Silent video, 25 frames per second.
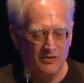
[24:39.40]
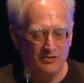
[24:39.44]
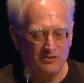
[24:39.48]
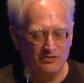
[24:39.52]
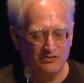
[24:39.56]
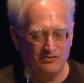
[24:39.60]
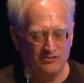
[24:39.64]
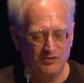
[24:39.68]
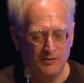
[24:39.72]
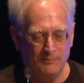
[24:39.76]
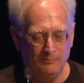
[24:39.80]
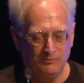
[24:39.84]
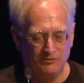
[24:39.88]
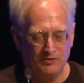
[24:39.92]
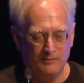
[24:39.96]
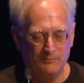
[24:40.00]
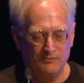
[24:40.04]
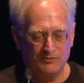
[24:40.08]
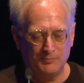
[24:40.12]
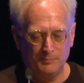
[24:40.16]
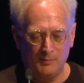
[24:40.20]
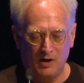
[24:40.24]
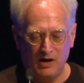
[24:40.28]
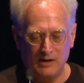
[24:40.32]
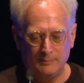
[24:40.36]
The
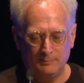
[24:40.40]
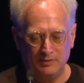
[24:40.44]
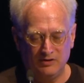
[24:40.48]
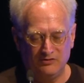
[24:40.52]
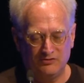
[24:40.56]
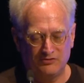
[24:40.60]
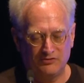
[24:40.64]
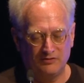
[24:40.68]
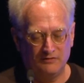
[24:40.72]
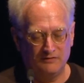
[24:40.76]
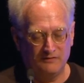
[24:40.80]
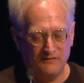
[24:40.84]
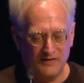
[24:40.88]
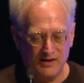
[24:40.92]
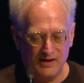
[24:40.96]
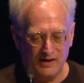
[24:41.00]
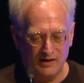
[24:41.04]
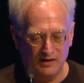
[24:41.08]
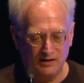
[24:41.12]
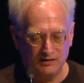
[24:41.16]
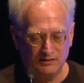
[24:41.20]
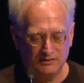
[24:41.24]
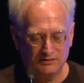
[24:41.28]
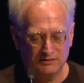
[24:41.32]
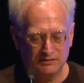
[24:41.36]
symptoms might be
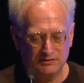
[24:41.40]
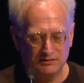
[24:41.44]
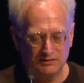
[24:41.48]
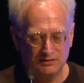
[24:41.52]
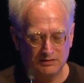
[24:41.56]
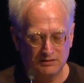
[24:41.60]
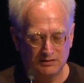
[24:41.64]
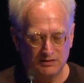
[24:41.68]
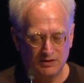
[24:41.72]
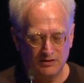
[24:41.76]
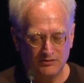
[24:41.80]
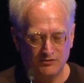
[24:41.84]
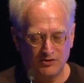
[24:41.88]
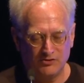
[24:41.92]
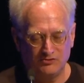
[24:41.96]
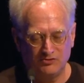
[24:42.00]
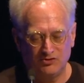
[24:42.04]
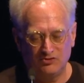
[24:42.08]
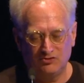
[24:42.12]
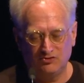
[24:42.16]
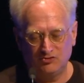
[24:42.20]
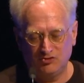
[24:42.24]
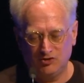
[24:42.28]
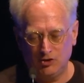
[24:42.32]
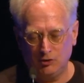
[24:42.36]
severe, such
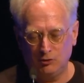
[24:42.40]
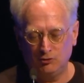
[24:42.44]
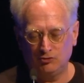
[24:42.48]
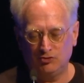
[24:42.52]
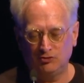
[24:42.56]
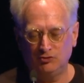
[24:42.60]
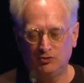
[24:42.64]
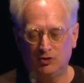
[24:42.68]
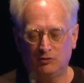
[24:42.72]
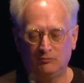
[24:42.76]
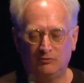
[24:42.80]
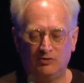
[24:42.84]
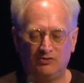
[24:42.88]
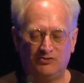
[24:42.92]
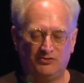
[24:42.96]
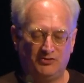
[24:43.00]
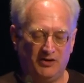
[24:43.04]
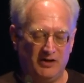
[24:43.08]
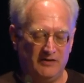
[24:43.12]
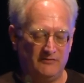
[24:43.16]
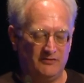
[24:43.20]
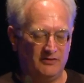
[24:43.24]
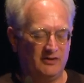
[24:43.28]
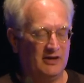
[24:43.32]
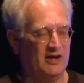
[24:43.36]
as children not
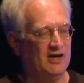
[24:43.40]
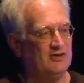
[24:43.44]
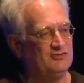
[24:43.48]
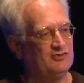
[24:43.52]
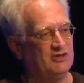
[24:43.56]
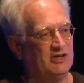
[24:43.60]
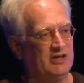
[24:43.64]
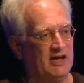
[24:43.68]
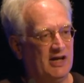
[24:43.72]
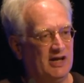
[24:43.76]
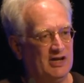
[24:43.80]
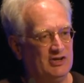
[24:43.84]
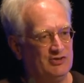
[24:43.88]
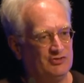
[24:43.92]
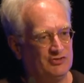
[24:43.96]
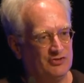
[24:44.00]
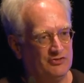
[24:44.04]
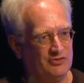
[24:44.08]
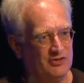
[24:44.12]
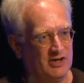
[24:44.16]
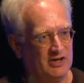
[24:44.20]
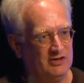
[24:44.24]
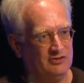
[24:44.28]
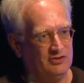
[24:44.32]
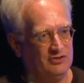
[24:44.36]
receiving the
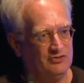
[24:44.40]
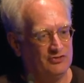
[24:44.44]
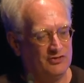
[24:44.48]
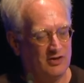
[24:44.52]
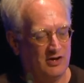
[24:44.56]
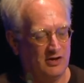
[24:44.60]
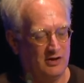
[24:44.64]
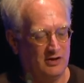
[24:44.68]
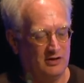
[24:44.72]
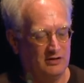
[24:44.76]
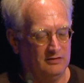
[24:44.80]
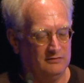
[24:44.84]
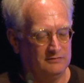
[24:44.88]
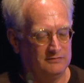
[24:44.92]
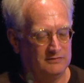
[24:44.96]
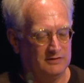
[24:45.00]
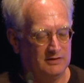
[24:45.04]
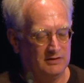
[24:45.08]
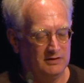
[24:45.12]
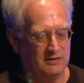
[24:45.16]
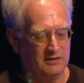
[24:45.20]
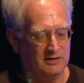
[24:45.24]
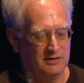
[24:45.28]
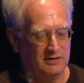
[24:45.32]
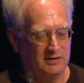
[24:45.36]
education they deserve,
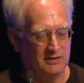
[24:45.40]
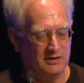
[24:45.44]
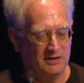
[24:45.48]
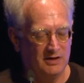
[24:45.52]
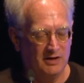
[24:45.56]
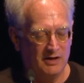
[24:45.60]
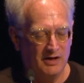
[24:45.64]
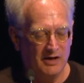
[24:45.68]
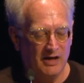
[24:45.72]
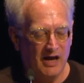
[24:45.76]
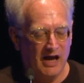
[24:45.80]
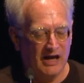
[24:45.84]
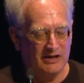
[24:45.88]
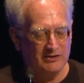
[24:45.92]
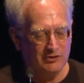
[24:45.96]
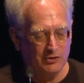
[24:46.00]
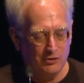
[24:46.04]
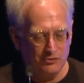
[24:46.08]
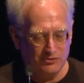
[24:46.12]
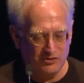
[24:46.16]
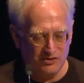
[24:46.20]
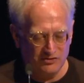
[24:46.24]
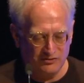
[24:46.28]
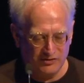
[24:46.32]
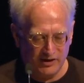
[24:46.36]
and
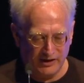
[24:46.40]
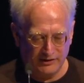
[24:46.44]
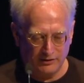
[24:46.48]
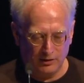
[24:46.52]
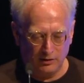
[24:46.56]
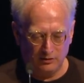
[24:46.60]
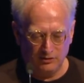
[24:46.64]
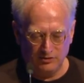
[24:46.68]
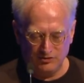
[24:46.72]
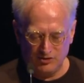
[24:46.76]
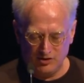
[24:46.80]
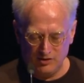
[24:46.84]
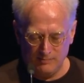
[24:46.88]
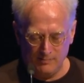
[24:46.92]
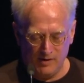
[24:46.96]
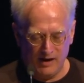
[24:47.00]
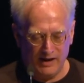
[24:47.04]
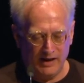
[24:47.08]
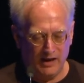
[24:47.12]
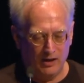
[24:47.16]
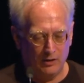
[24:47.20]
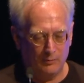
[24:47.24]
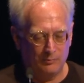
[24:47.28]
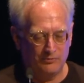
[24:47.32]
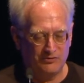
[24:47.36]
using technology
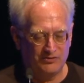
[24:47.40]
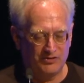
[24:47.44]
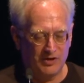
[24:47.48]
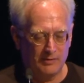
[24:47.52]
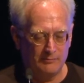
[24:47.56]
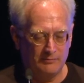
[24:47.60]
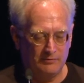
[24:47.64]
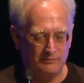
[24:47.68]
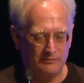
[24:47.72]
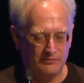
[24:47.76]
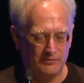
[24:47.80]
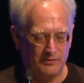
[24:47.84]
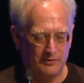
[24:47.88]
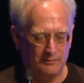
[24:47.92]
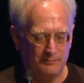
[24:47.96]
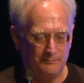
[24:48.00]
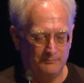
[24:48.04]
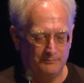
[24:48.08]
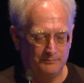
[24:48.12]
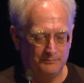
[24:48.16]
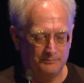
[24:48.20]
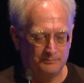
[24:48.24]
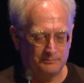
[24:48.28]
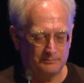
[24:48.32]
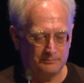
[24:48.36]
might help some of them.